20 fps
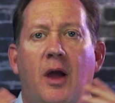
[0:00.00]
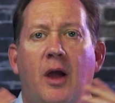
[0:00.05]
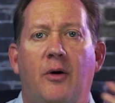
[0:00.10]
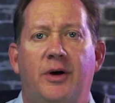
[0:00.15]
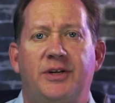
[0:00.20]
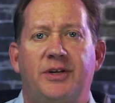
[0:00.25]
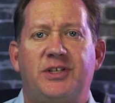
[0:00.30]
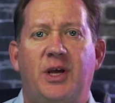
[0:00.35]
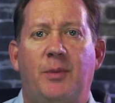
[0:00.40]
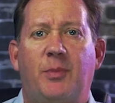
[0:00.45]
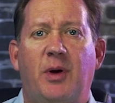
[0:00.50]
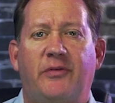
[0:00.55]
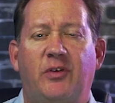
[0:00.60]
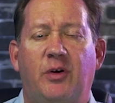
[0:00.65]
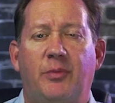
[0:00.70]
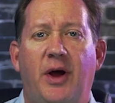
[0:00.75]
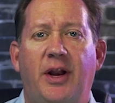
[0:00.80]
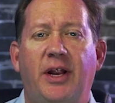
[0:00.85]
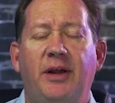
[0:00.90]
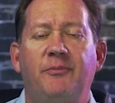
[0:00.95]
What's up,
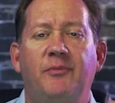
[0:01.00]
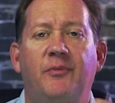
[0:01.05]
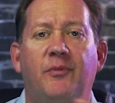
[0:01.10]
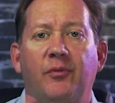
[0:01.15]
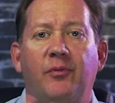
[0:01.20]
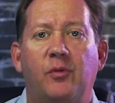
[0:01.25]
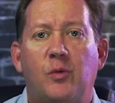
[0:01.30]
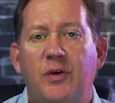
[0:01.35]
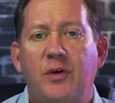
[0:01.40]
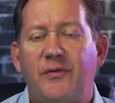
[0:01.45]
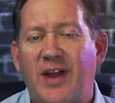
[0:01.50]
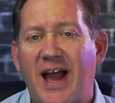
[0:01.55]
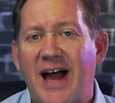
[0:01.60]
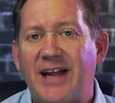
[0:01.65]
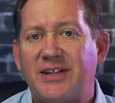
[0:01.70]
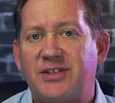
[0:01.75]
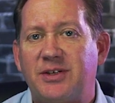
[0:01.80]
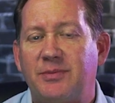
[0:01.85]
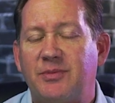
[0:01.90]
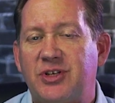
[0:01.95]
everybody? We've got
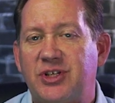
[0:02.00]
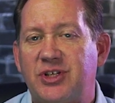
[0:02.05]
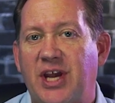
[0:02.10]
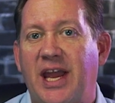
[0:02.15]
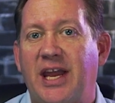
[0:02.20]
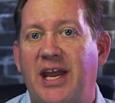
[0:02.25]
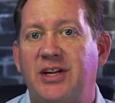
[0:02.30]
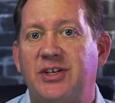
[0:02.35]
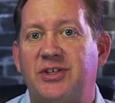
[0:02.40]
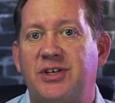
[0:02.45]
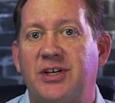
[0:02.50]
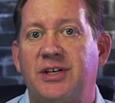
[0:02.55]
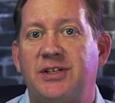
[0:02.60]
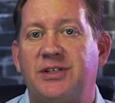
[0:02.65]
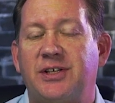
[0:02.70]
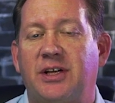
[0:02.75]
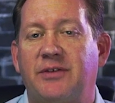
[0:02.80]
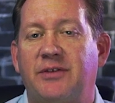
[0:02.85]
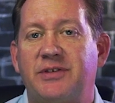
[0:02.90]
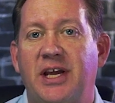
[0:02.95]
some changes
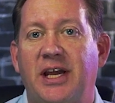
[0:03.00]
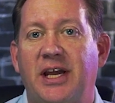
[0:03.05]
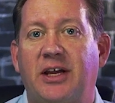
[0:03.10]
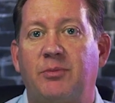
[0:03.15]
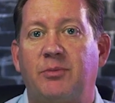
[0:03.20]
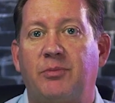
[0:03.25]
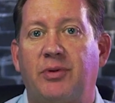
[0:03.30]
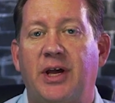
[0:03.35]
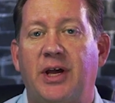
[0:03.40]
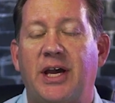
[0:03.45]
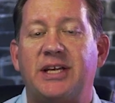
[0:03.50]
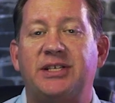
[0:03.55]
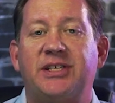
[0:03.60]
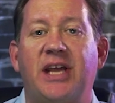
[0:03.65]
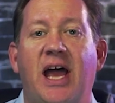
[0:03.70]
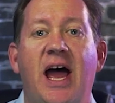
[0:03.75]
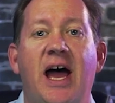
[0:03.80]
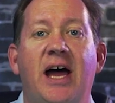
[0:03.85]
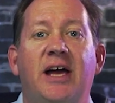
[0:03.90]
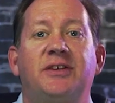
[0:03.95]
that have taken place
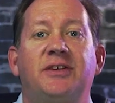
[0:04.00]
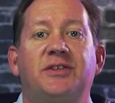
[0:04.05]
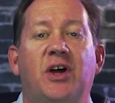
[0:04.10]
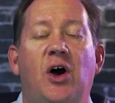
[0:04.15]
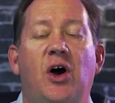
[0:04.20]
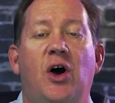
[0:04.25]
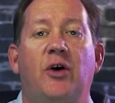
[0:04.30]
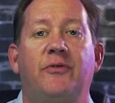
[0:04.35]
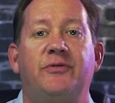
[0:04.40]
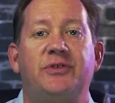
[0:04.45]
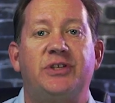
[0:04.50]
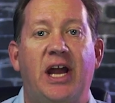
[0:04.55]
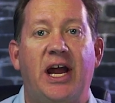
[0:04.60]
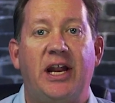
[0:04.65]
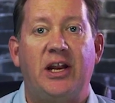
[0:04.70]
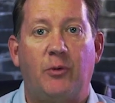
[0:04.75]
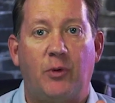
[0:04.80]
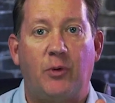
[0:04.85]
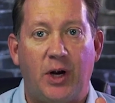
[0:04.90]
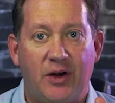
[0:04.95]
as of
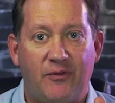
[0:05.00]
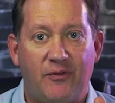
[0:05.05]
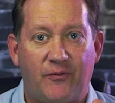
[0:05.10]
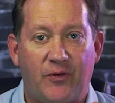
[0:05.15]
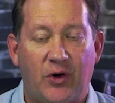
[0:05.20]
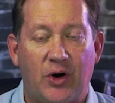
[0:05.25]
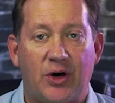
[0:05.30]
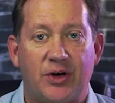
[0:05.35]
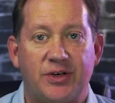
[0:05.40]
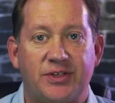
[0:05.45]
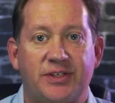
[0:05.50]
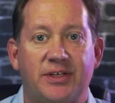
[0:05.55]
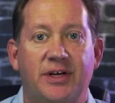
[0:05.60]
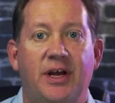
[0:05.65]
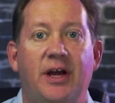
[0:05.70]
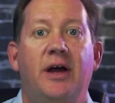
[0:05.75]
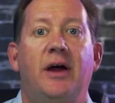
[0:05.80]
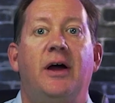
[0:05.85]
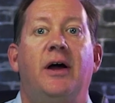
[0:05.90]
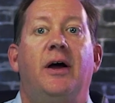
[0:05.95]
January 1st,
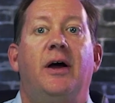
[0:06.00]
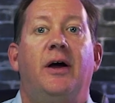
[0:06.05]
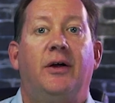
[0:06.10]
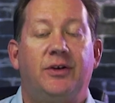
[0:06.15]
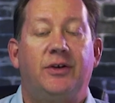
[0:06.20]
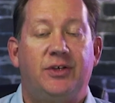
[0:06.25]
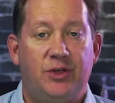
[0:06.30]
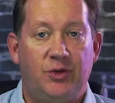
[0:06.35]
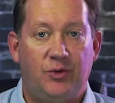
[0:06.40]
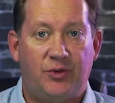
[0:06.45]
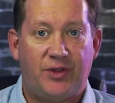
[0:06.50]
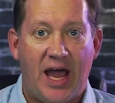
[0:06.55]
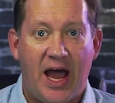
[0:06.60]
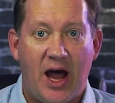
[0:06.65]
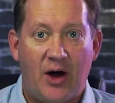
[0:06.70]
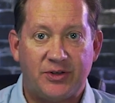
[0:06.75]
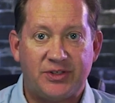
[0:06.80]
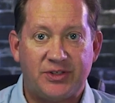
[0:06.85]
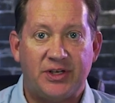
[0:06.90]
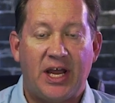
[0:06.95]

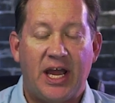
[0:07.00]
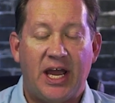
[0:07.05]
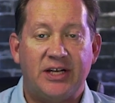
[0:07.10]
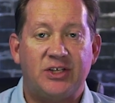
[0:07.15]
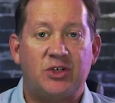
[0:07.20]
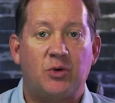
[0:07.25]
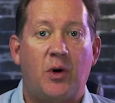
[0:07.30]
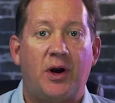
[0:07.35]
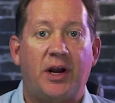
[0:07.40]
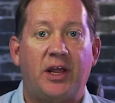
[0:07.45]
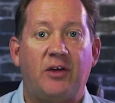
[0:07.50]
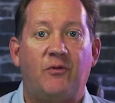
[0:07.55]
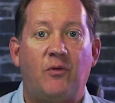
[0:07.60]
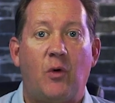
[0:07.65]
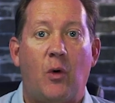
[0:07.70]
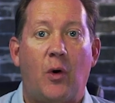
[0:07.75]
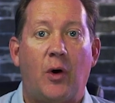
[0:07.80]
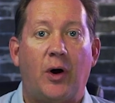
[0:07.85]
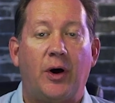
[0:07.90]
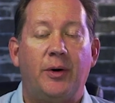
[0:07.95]

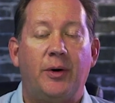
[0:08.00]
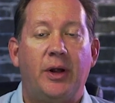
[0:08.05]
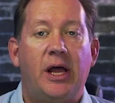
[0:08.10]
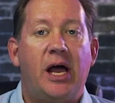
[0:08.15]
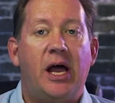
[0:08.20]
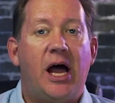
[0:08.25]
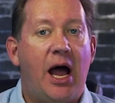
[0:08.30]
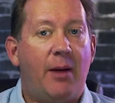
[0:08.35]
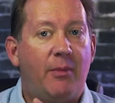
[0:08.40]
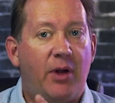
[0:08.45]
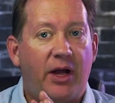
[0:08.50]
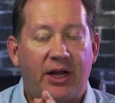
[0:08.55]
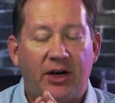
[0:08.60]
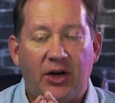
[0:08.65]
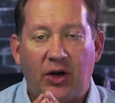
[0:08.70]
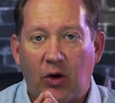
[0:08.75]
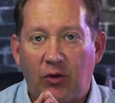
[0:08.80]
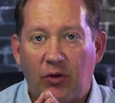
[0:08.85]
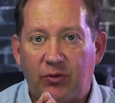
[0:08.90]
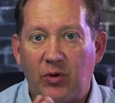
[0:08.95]
2024. I'm not going to
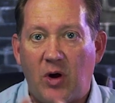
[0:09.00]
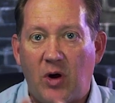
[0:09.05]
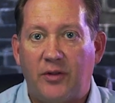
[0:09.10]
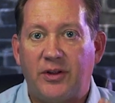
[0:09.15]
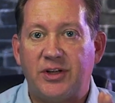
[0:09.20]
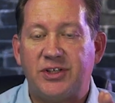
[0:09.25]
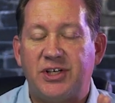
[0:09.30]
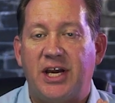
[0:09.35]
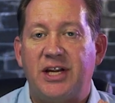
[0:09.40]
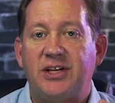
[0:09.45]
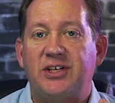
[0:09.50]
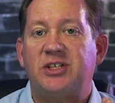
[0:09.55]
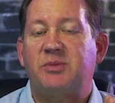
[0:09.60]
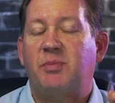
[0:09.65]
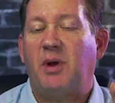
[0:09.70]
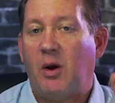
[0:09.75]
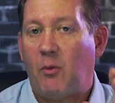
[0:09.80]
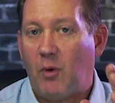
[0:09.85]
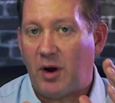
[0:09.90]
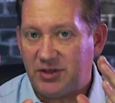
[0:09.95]
go through all the changes,
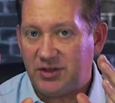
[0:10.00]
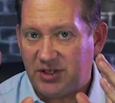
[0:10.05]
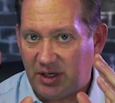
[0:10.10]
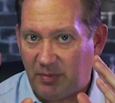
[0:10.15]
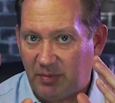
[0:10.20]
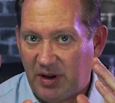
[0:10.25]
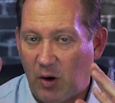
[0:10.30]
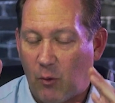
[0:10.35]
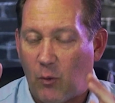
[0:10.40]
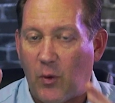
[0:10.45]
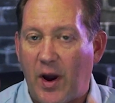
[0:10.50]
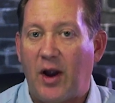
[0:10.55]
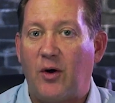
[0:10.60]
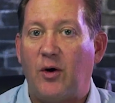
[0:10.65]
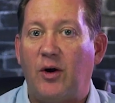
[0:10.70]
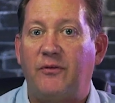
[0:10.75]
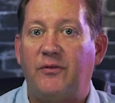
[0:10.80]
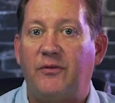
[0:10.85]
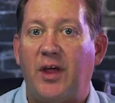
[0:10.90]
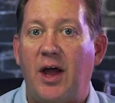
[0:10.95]
but I want you to be aware
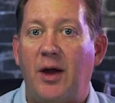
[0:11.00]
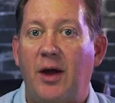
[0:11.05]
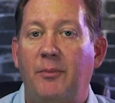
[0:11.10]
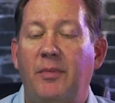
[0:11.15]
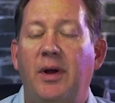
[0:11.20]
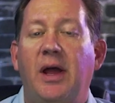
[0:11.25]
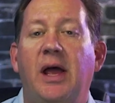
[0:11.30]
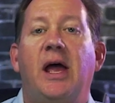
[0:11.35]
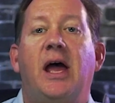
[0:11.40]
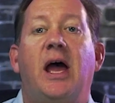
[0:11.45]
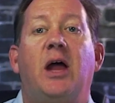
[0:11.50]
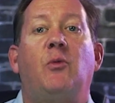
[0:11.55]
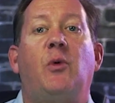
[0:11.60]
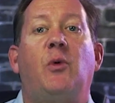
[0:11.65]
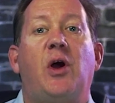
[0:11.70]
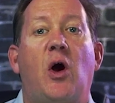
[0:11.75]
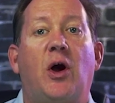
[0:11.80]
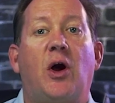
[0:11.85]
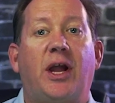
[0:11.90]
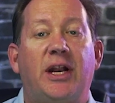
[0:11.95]
of them. And we
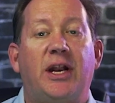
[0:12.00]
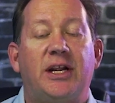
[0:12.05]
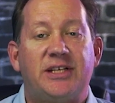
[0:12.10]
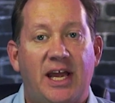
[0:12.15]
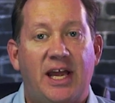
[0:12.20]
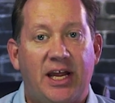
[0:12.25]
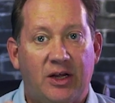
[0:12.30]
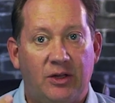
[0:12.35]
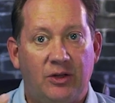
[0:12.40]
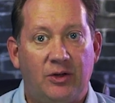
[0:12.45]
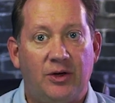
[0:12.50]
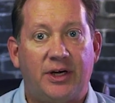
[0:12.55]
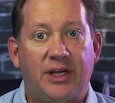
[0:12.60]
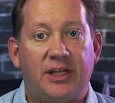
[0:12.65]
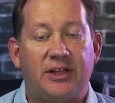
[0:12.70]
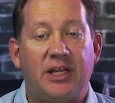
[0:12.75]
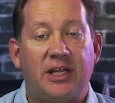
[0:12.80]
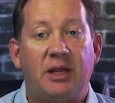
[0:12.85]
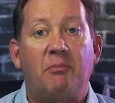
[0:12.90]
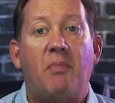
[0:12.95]
are going to take a look
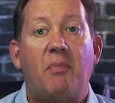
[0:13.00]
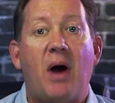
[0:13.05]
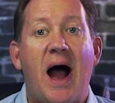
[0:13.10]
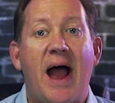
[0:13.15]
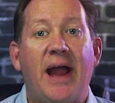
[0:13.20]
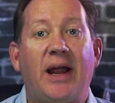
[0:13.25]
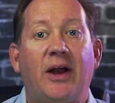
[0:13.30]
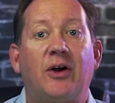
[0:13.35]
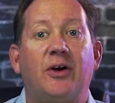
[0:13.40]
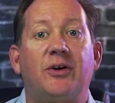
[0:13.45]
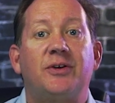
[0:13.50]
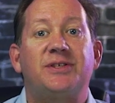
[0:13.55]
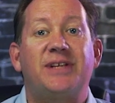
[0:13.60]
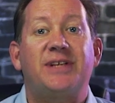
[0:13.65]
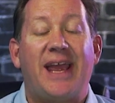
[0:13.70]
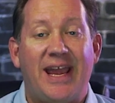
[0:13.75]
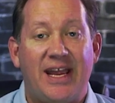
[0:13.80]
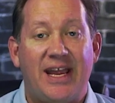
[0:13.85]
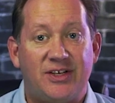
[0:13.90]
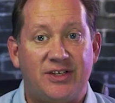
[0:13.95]
at the buyer's
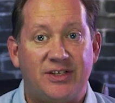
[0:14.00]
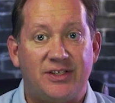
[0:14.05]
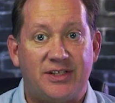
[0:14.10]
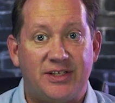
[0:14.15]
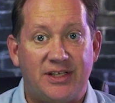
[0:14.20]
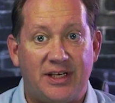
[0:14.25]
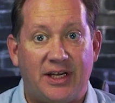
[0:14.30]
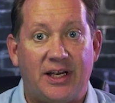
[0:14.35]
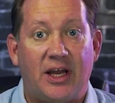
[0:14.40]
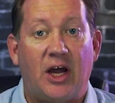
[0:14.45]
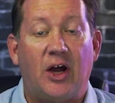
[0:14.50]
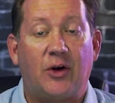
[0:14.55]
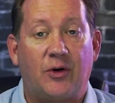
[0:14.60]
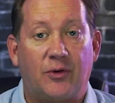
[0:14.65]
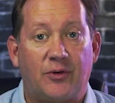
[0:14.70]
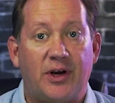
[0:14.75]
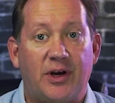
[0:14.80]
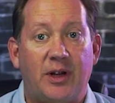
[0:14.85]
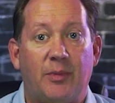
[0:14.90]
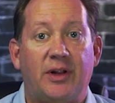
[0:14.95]
agency
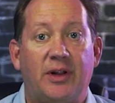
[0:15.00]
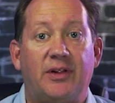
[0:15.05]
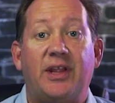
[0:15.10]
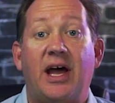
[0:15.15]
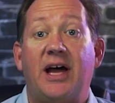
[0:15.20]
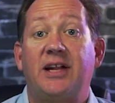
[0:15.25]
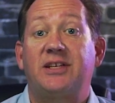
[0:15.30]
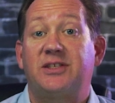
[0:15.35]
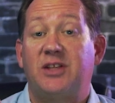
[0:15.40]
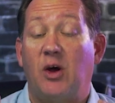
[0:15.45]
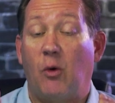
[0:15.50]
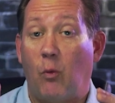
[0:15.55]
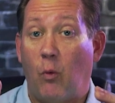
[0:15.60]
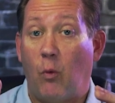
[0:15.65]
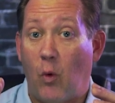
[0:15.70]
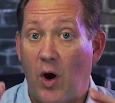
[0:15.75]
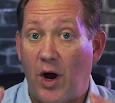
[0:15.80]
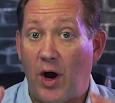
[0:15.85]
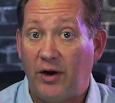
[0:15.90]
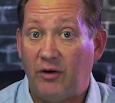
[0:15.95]
agreement. That's the
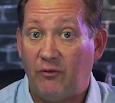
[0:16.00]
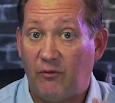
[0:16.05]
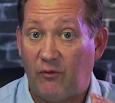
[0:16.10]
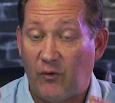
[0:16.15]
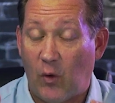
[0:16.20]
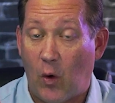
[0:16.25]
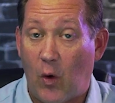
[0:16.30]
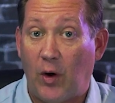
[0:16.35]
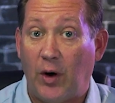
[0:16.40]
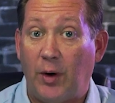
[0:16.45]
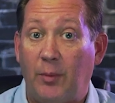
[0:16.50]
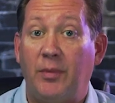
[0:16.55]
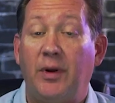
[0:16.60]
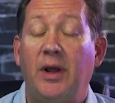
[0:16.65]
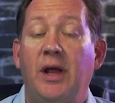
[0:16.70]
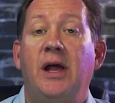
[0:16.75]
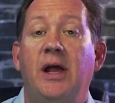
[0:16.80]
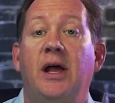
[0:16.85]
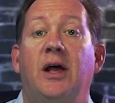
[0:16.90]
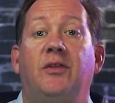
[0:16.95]
one form
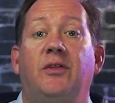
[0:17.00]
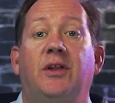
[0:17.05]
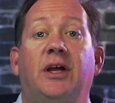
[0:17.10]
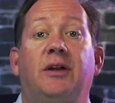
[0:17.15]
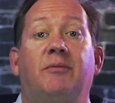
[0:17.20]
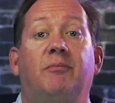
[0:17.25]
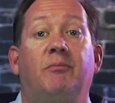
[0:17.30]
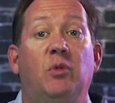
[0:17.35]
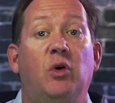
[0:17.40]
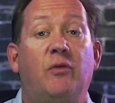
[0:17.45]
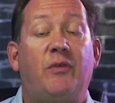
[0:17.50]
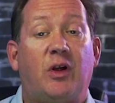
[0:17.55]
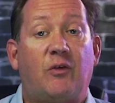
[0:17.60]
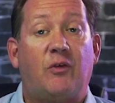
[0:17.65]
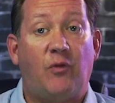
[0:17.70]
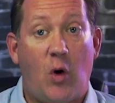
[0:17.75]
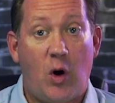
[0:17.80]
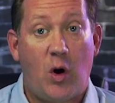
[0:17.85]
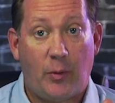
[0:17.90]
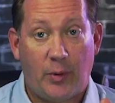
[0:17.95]
that moving
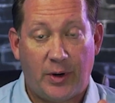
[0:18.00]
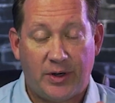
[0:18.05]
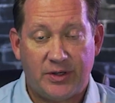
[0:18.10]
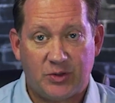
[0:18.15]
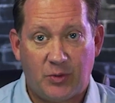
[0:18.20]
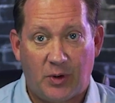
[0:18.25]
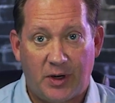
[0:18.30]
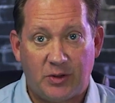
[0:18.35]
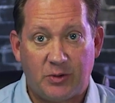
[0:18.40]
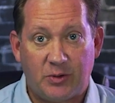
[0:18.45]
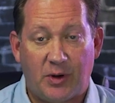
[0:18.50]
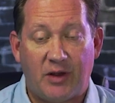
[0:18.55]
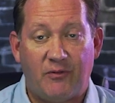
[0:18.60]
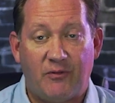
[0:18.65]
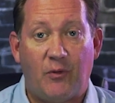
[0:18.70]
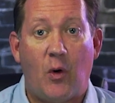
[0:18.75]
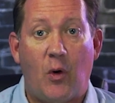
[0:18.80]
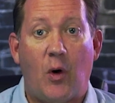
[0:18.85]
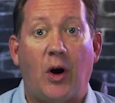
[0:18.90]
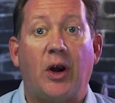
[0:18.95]
forward in
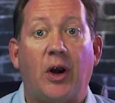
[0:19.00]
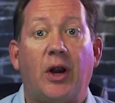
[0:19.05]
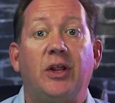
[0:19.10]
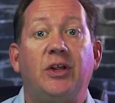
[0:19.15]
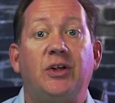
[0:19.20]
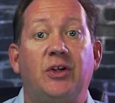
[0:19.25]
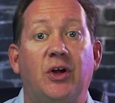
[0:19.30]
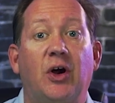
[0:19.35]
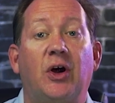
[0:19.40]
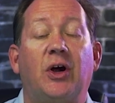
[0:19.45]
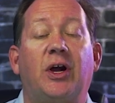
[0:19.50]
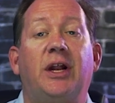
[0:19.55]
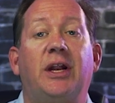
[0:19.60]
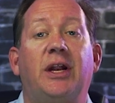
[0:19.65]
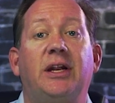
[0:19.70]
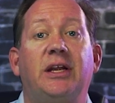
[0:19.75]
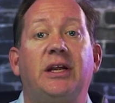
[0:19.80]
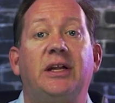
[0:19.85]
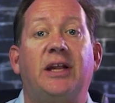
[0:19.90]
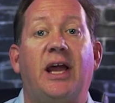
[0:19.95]
2024, you're going to
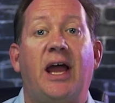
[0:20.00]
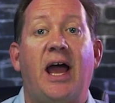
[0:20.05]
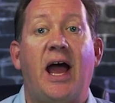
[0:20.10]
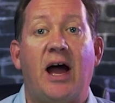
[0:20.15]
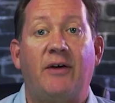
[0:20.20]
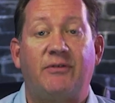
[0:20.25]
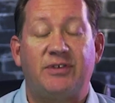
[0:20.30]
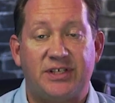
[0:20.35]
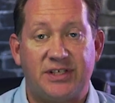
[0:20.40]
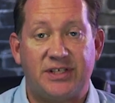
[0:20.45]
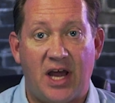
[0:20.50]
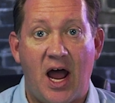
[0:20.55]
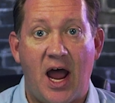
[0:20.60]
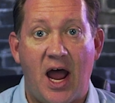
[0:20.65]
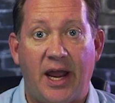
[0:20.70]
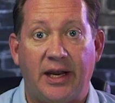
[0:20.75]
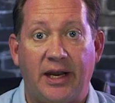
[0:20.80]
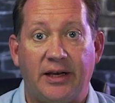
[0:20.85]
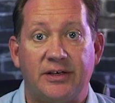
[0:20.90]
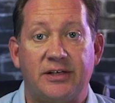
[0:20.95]
need to have
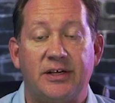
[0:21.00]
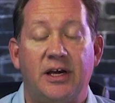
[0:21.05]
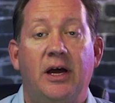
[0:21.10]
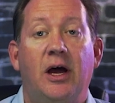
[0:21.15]
signed